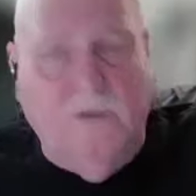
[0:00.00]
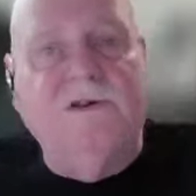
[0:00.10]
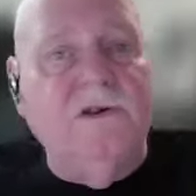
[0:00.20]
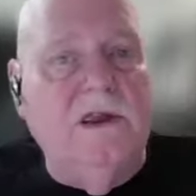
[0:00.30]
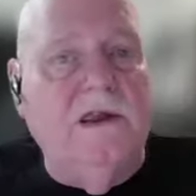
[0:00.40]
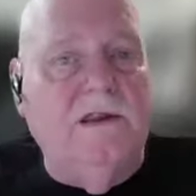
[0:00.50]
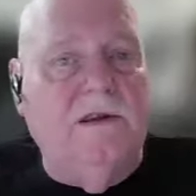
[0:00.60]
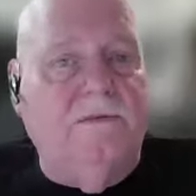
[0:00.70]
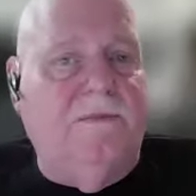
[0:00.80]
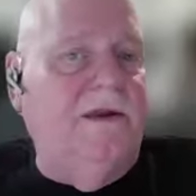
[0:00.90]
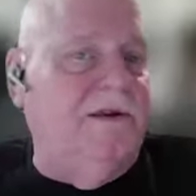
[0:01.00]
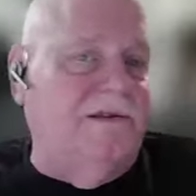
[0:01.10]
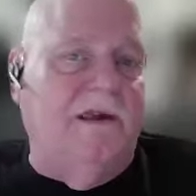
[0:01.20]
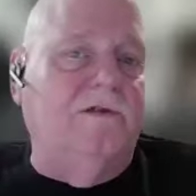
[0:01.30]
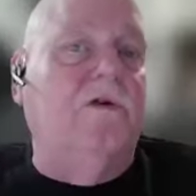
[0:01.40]
And
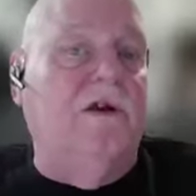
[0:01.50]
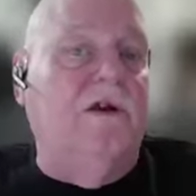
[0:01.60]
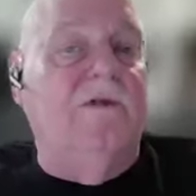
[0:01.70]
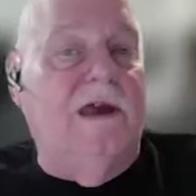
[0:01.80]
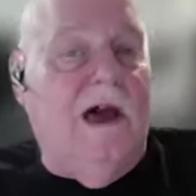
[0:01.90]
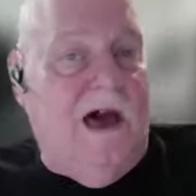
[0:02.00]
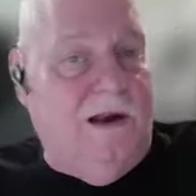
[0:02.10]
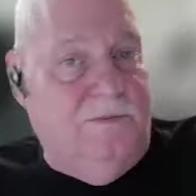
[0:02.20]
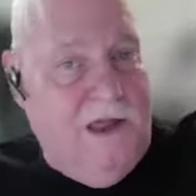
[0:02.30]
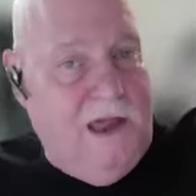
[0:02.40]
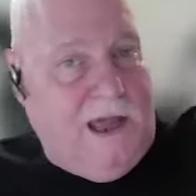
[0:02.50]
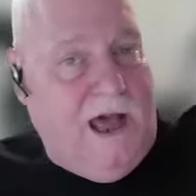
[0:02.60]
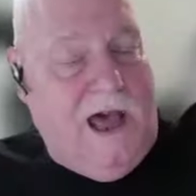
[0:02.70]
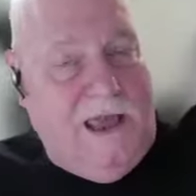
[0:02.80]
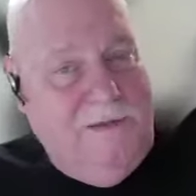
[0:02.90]
in a sense, it would have given God a
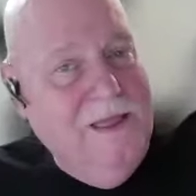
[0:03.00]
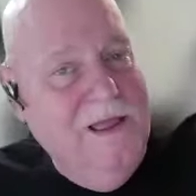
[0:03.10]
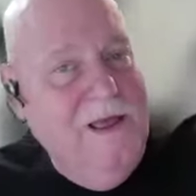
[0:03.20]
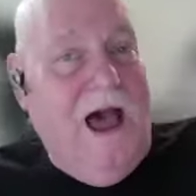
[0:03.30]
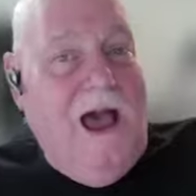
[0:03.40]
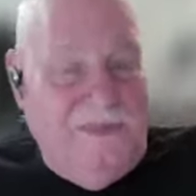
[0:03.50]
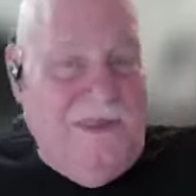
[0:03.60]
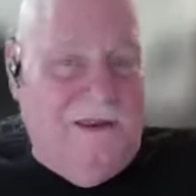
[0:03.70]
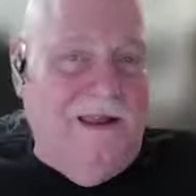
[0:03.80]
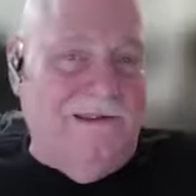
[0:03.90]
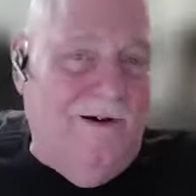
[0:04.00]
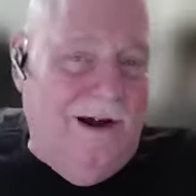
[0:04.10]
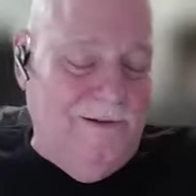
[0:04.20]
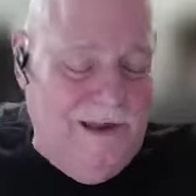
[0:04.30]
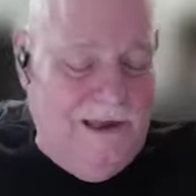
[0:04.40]
black eye. I think that's
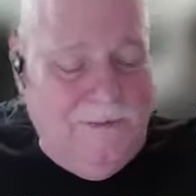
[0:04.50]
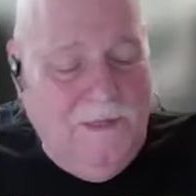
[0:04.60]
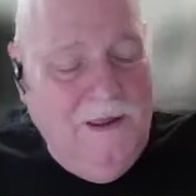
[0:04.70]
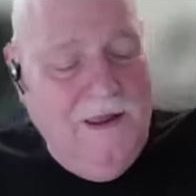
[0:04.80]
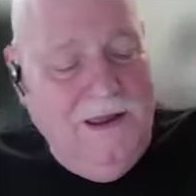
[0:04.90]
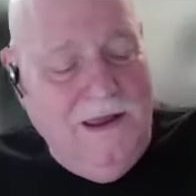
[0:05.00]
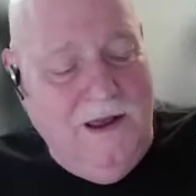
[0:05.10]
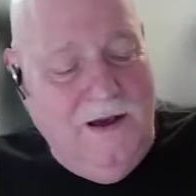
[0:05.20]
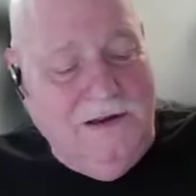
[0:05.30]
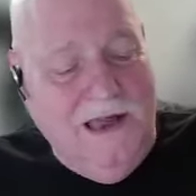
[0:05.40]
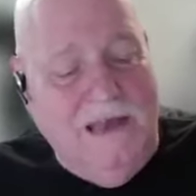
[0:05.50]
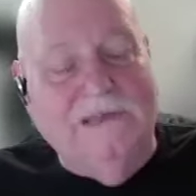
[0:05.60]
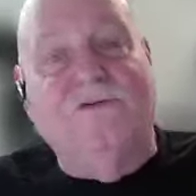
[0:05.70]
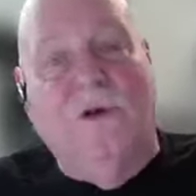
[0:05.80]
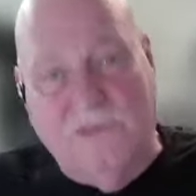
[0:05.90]
how I look at it.
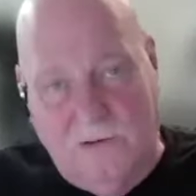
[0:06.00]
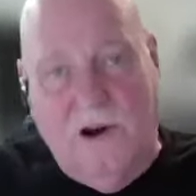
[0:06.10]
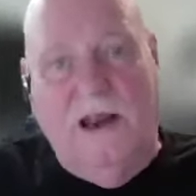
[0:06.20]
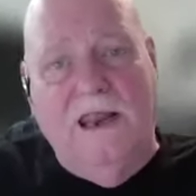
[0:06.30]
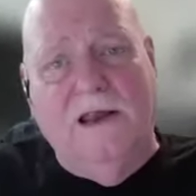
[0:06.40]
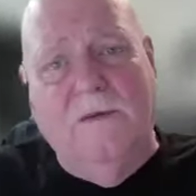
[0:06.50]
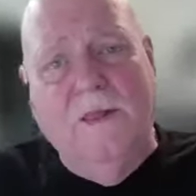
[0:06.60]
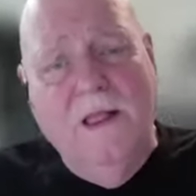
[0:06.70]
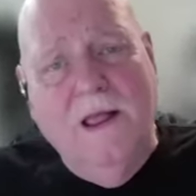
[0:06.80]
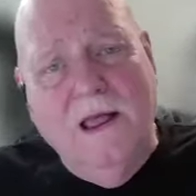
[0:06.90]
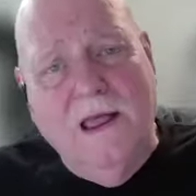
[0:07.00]
God just wasn't ready to,